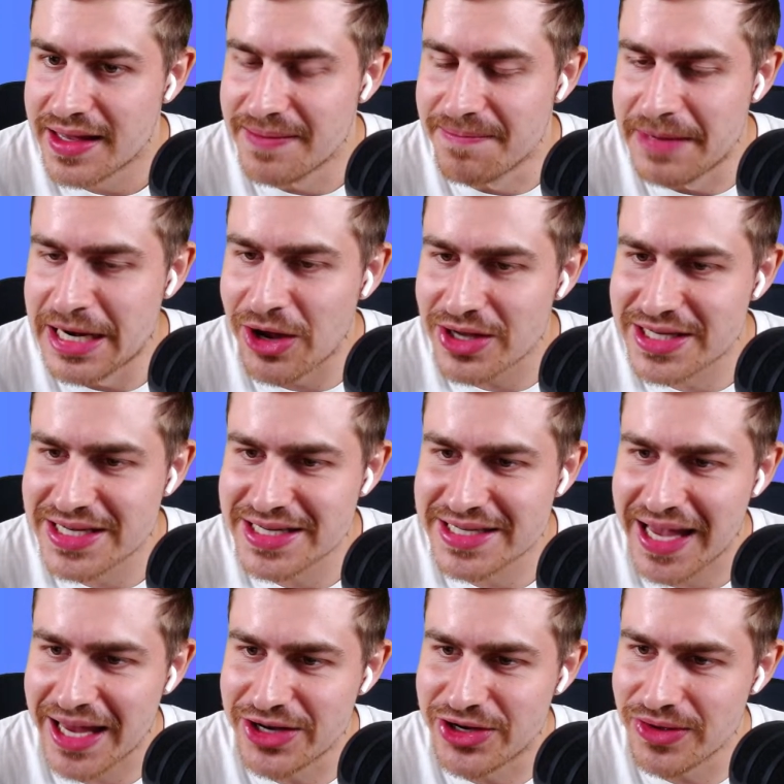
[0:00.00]
Milos is
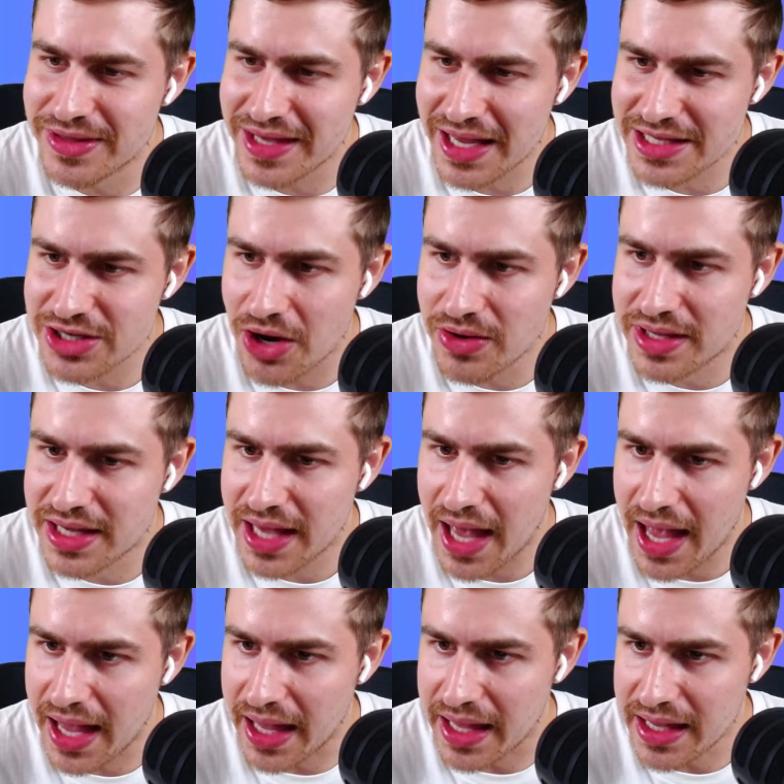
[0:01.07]
saying, do you think it's
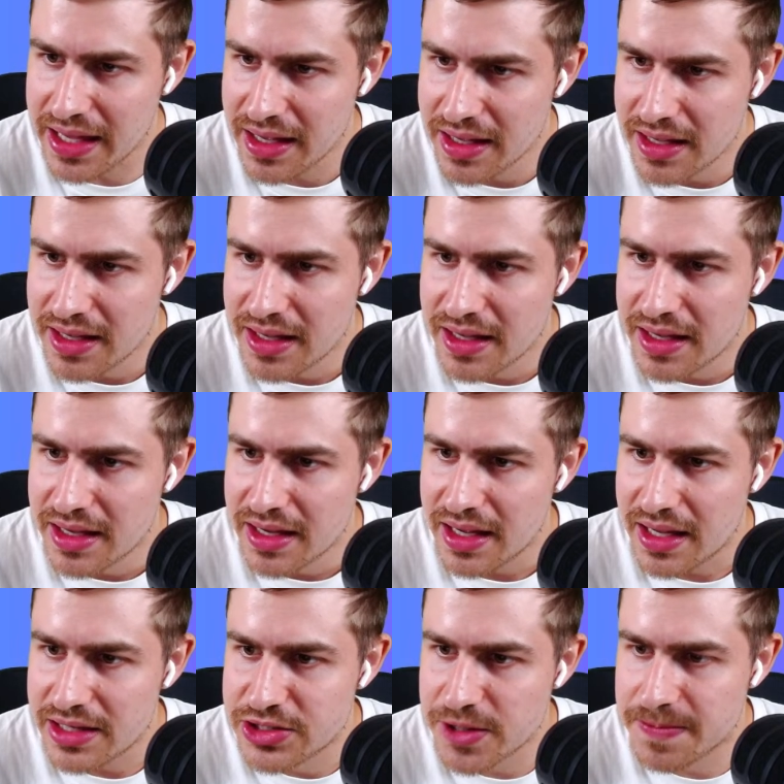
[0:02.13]
okay
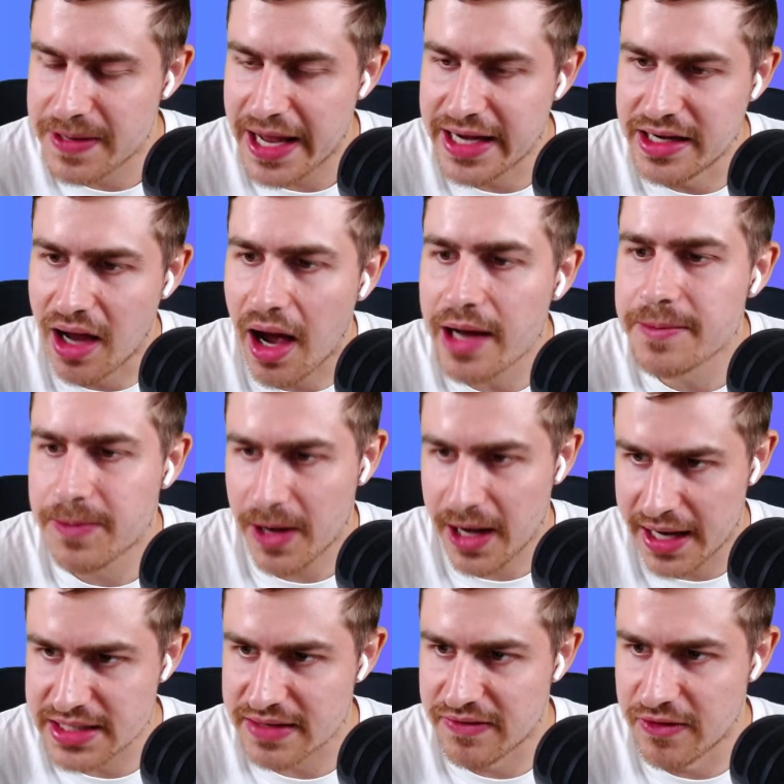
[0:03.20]
to play 9
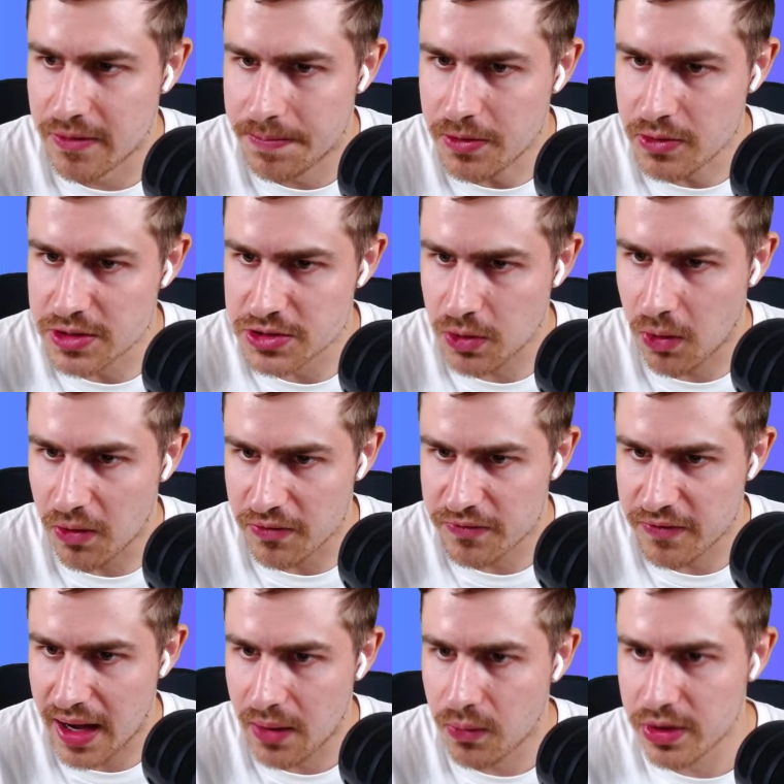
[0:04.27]
players if Liverpool is
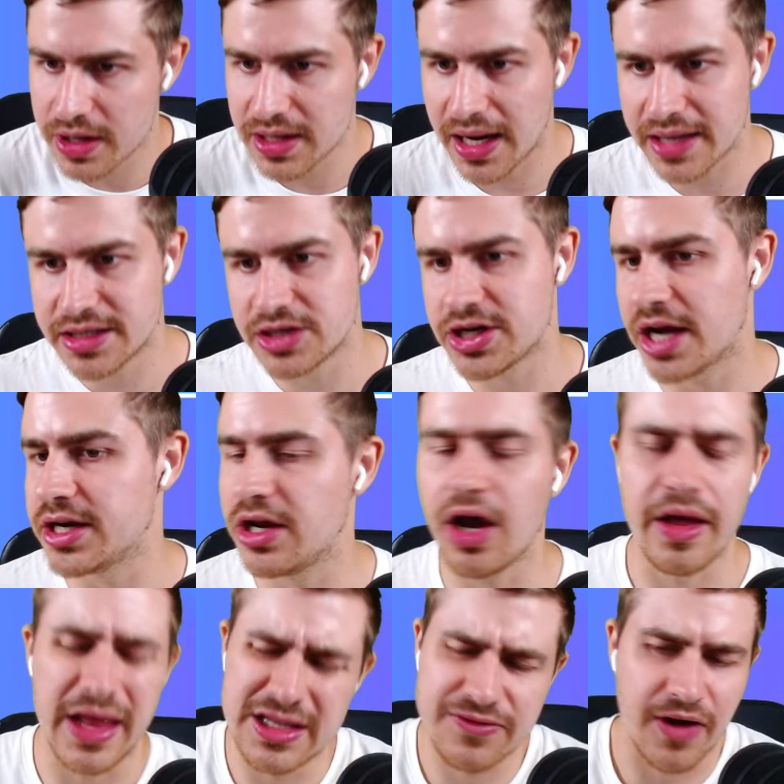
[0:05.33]
off? I wouldn't like to change it.
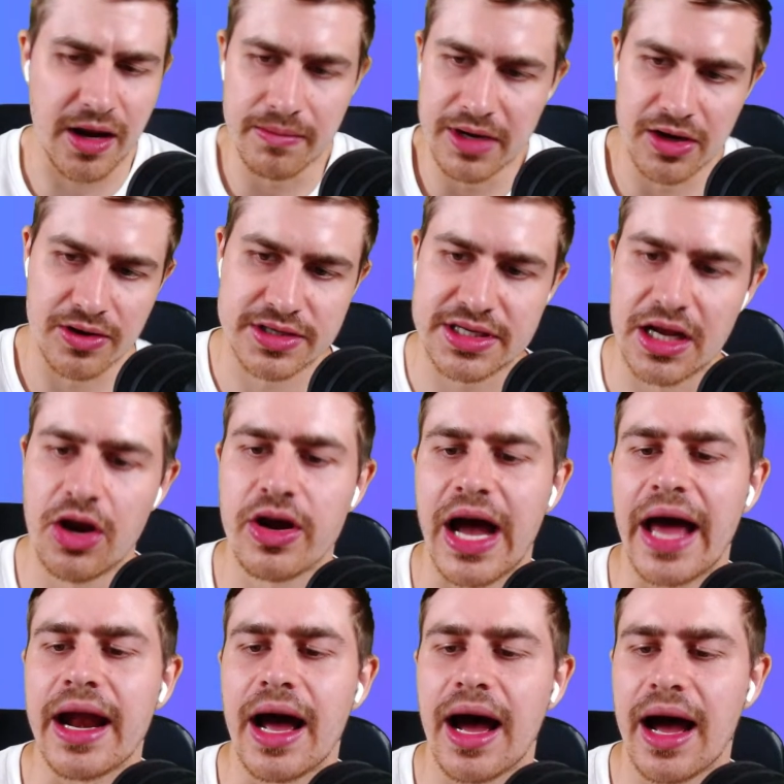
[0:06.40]
Yeah, that's fine, Milos. Look,
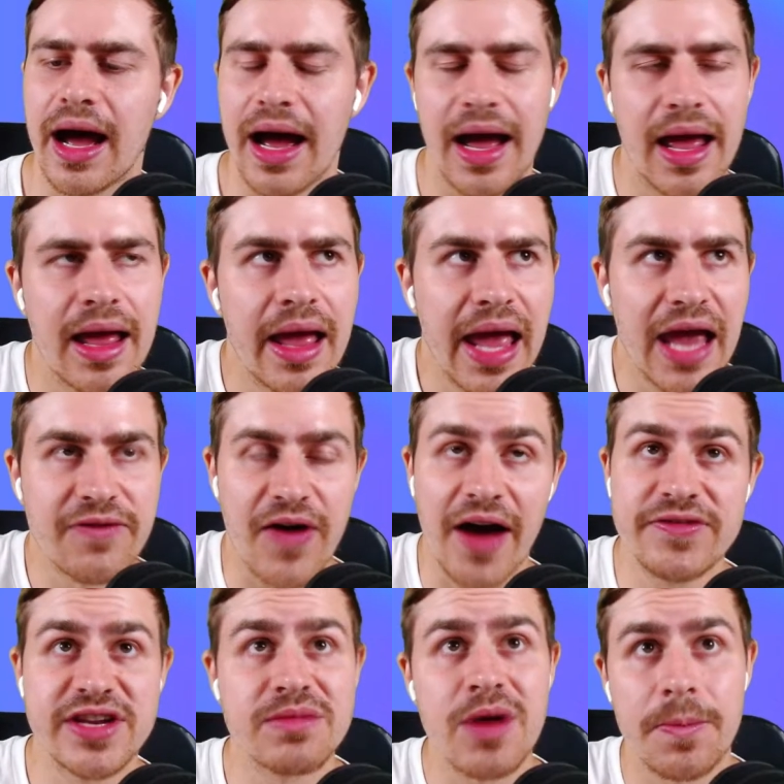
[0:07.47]
if I
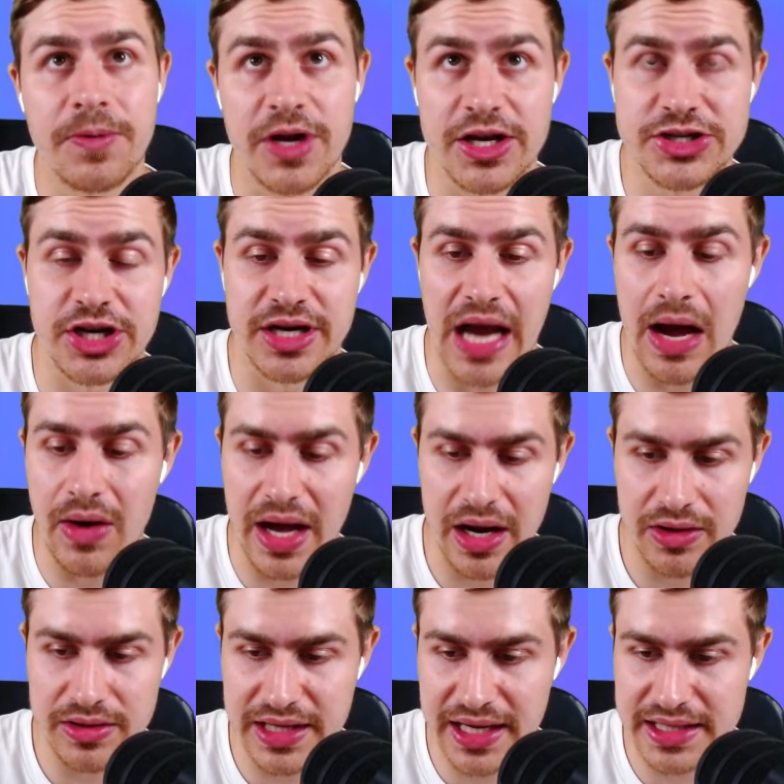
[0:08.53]
have to give my prediction now, I
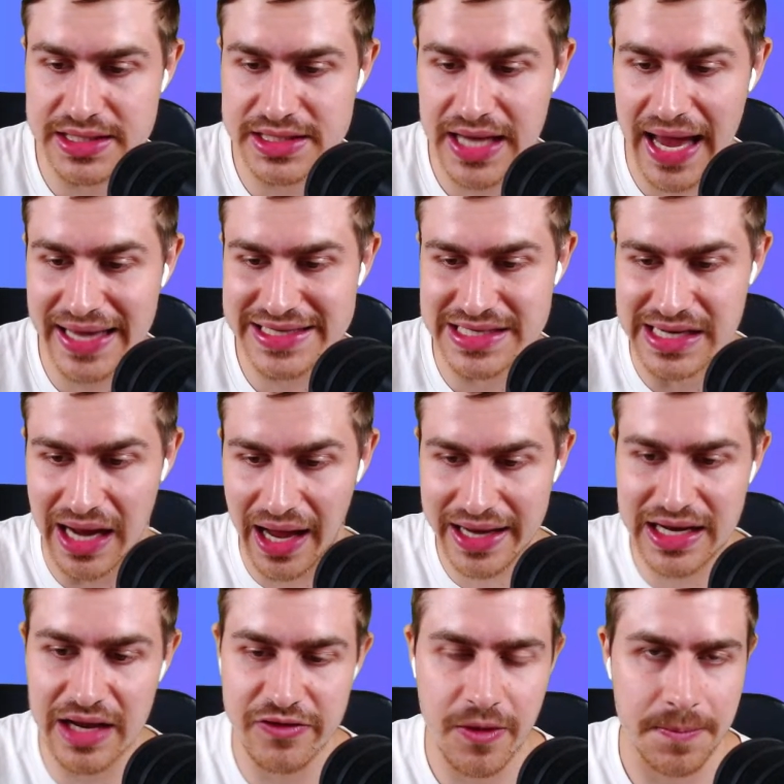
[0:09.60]
don't think it's as
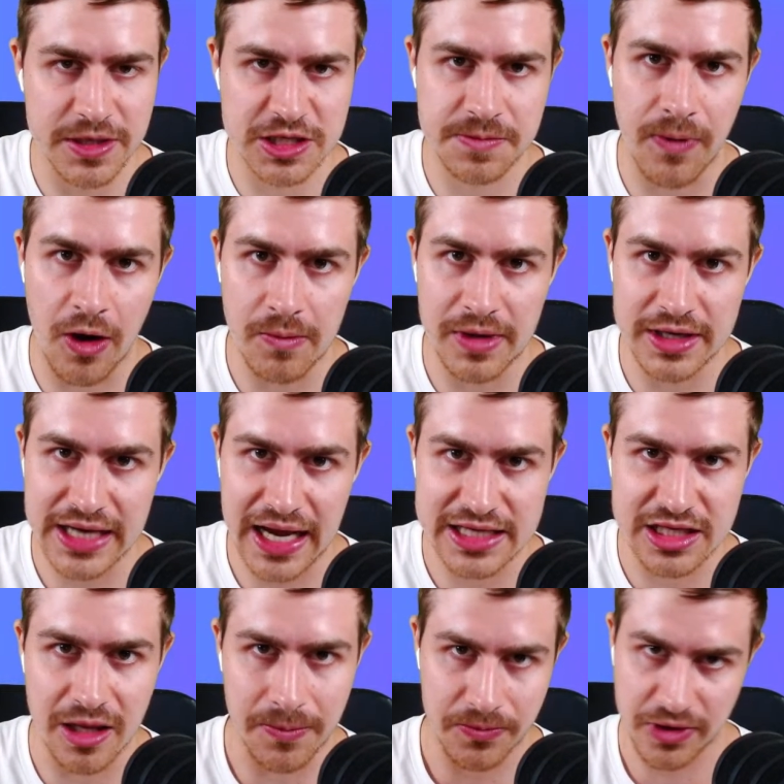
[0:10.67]
likely of a postponement
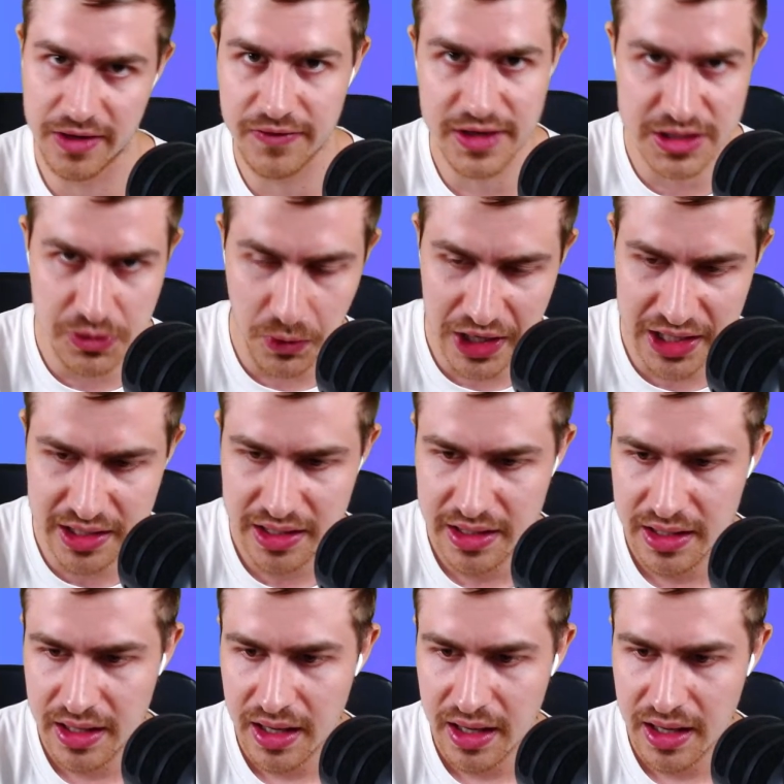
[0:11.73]
as the previous week.